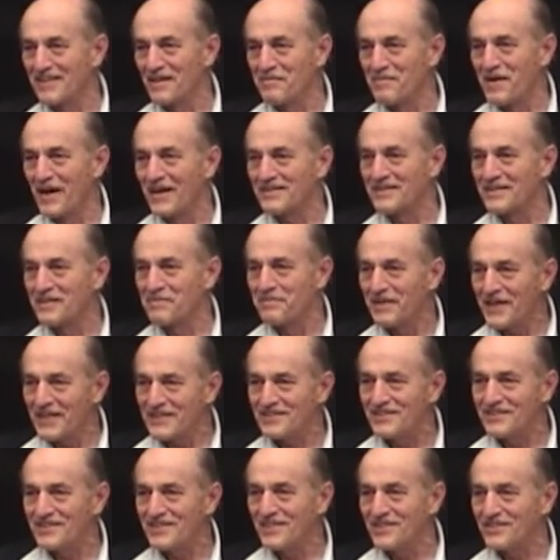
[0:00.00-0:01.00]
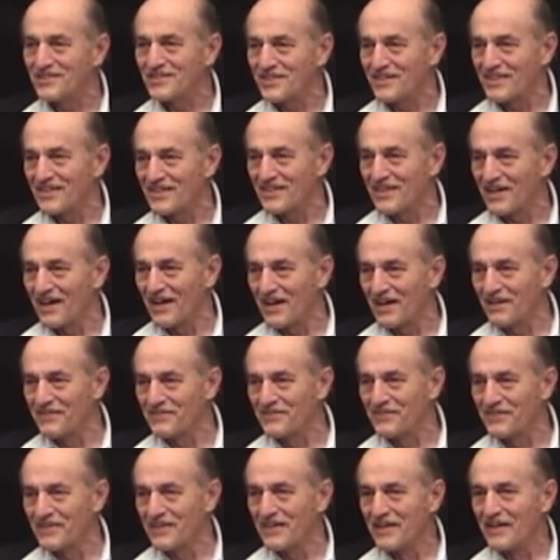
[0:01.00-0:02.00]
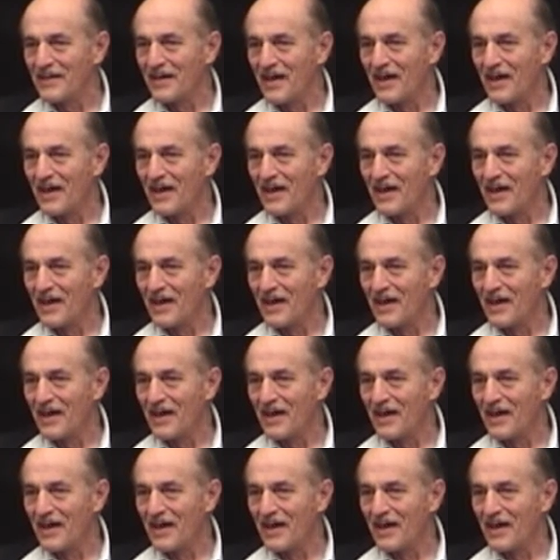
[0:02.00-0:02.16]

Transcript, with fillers: about the best teacher of,